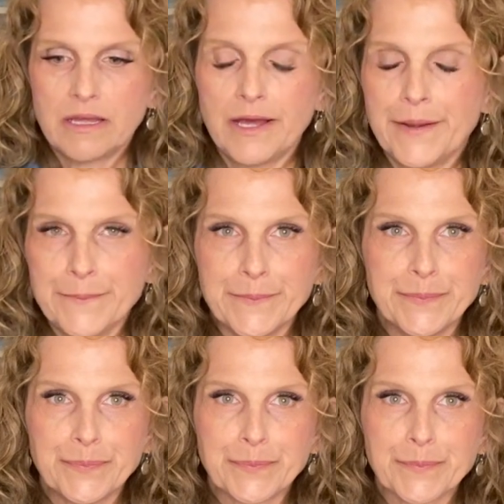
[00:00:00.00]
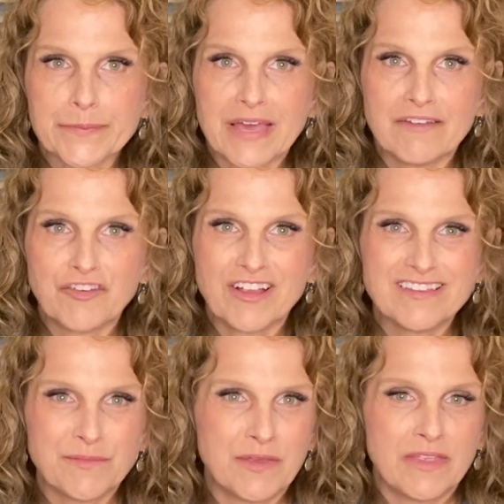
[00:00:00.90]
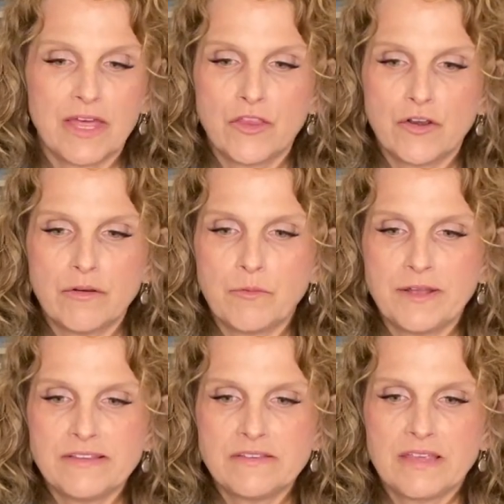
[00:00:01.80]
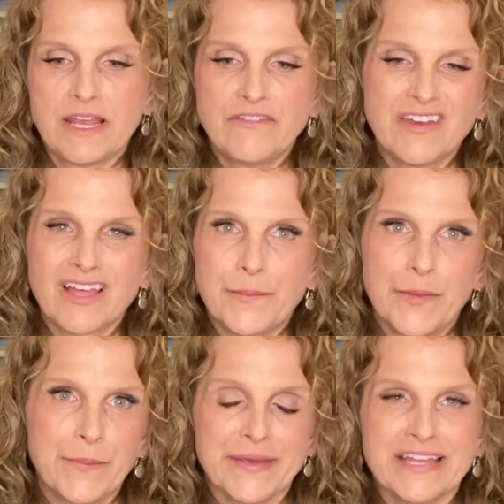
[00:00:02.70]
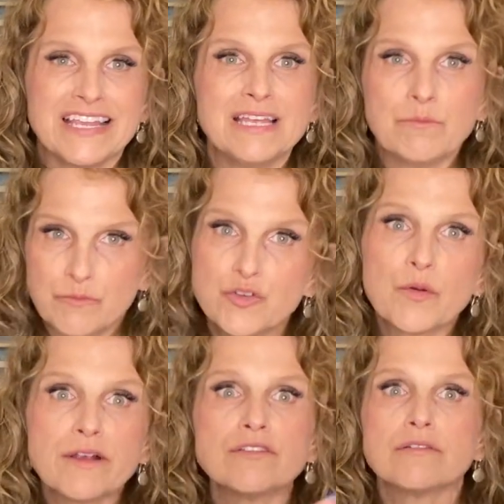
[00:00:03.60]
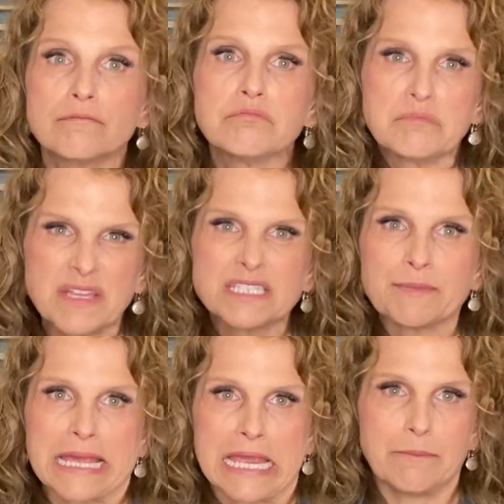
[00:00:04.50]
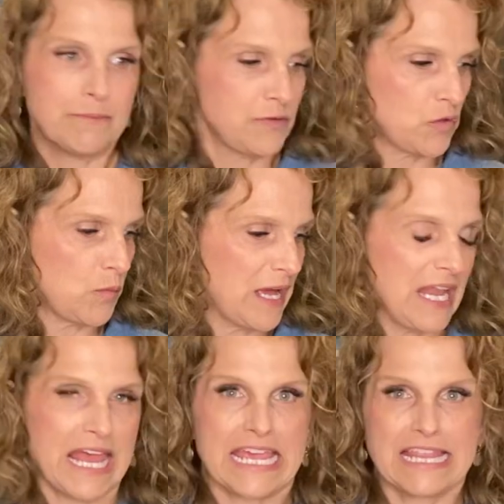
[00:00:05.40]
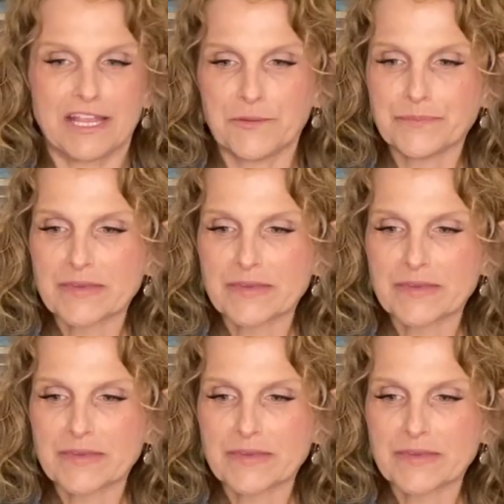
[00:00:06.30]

I've tried some of the other ones, and I've done a couple, but squares, that's my game, so I like it there.